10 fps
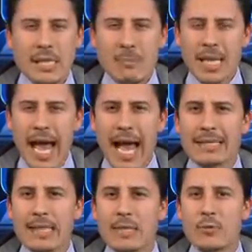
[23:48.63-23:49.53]
Simply
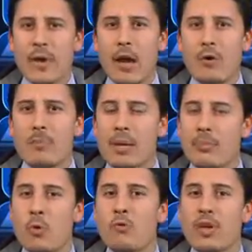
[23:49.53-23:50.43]
asking around
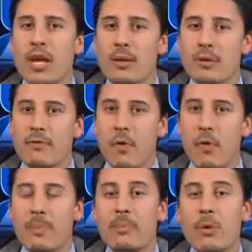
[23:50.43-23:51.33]
people who've done it
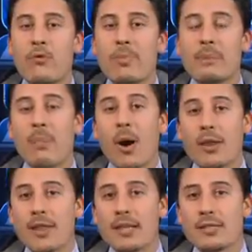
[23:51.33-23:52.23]
before, people who've been
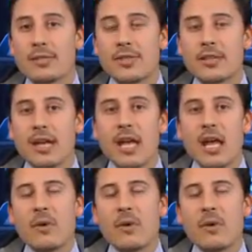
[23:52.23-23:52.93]
part of that district.